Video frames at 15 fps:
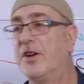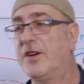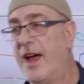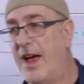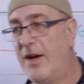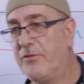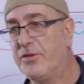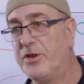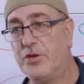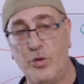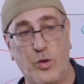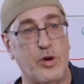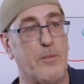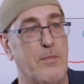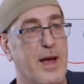to have to
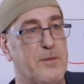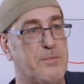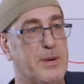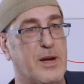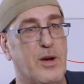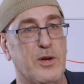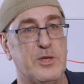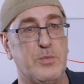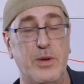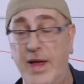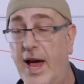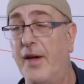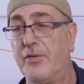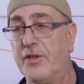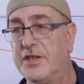talk about, because
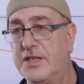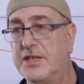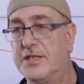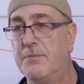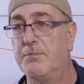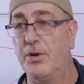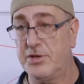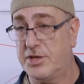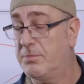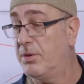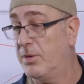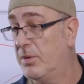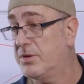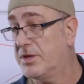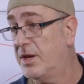without this it's
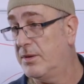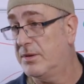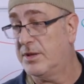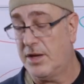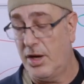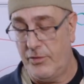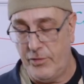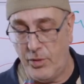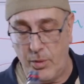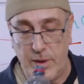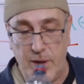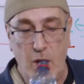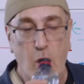impossible also to go forward.